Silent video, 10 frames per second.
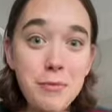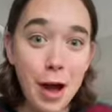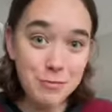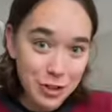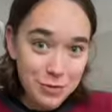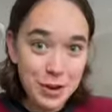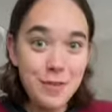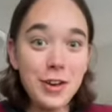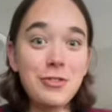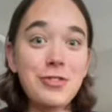blueberry
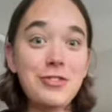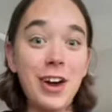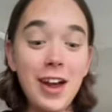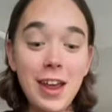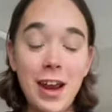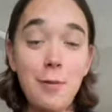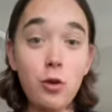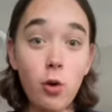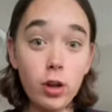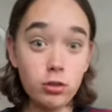bagels are done and I'm
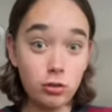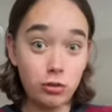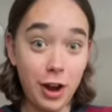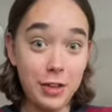going to try them.